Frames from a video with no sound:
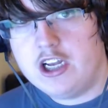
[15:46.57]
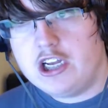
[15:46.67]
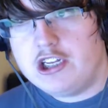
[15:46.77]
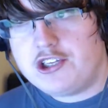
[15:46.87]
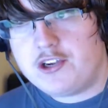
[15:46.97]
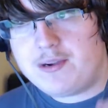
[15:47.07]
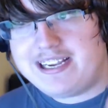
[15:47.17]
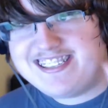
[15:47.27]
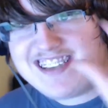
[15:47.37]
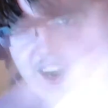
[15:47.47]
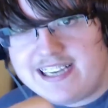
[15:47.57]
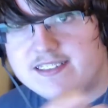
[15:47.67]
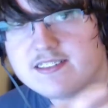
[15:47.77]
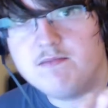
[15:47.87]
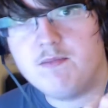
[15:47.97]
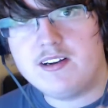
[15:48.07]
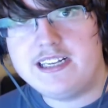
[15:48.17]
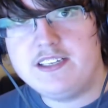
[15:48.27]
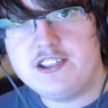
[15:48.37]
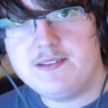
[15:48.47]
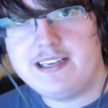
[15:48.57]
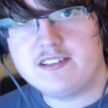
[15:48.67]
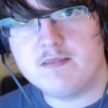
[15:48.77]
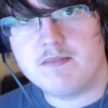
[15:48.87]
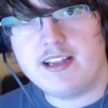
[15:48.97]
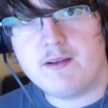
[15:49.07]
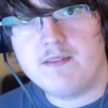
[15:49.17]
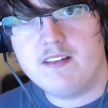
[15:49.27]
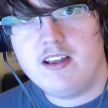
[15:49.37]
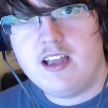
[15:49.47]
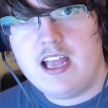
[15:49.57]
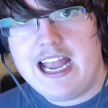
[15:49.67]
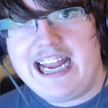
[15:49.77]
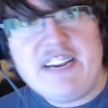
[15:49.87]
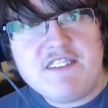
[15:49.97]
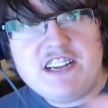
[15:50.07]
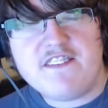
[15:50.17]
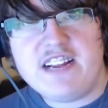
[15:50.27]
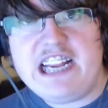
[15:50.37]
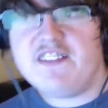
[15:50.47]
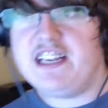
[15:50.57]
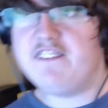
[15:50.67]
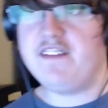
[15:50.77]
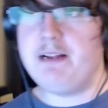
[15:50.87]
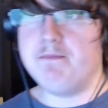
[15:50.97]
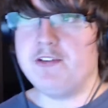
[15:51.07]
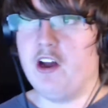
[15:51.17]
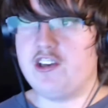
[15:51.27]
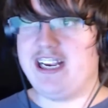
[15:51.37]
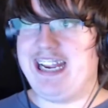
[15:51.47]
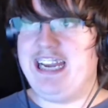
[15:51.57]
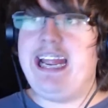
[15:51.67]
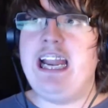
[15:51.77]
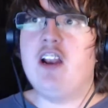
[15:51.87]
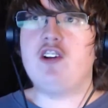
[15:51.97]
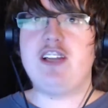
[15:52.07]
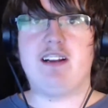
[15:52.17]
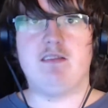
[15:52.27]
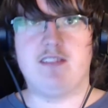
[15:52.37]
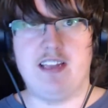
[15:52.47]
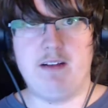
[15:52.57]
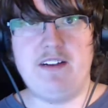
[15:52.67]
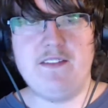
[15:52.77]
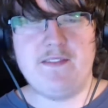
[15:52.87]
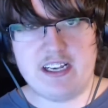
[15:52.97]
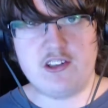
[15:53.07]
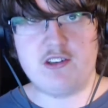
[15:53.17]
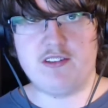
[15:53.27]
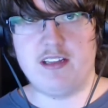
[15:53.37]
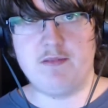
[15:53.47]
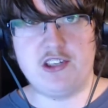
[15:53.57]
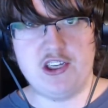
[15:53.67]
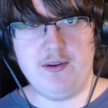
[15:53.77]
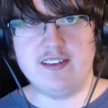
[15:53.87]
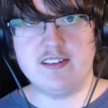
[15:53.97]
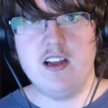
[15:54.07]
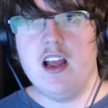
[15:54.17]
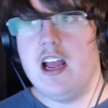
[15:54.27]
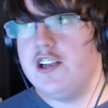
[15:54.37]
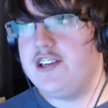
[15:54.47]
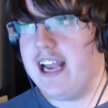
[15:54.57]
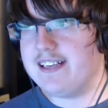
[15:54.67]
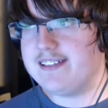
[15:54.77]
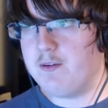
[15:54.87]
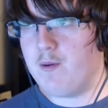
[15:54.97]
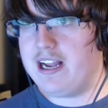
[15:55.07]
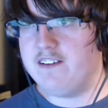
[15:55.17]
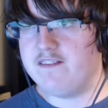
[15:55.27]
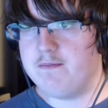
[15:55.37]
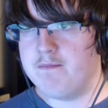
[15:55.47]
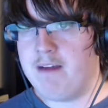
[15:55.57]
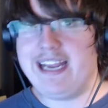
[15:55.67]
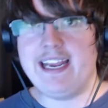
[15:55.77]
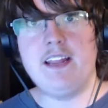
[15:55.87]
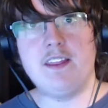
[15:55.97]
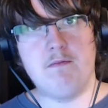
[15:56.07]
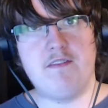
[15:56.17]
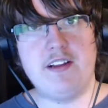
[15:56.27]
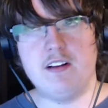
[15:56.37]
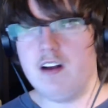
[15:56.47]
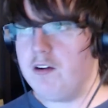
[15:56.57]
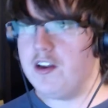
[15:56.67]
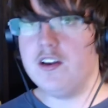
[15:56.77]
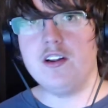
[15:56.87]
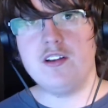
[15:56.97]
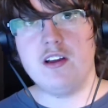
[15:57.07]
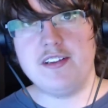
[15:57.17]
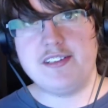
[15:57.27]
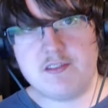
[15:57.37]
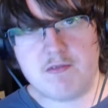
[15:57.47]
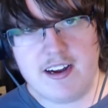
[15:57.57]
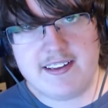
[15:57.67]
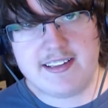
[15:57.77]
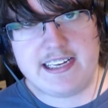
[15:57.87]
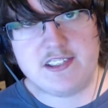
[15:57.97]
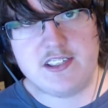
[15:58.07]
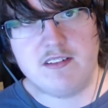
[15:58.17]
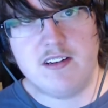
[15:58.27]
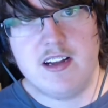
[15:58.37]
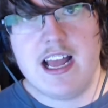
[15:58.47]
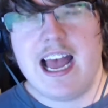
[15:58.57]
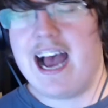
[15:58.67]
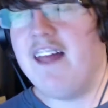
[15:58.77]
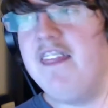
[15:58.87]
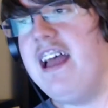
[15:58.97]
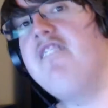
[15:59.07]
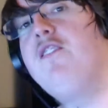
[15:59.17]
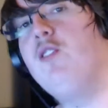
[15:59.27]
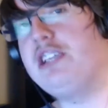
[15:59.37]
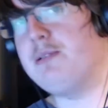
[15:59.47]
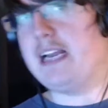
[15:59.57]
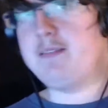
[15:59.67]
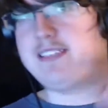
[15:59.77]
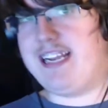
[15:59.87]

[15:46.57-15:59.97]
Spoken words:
to entice someone into doing something. Even if it's illogical to them, even if it's illogical to them to do it, she has a way of making them feel, oh, no, this is the right thing to do. And therefore, she was able to take